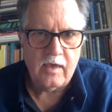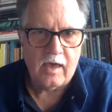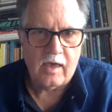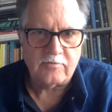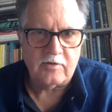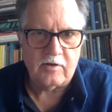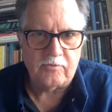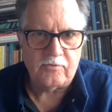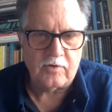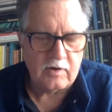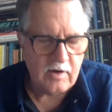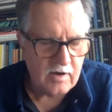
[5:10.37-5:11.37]
as a
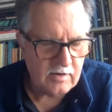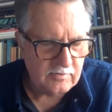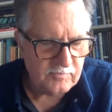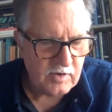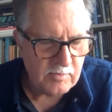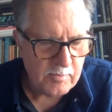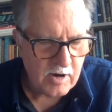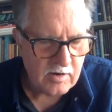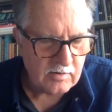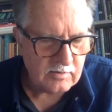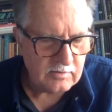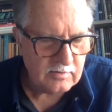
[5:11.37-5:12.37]
different kind of
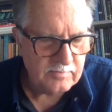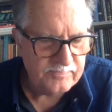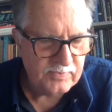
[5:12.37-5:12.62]
demand.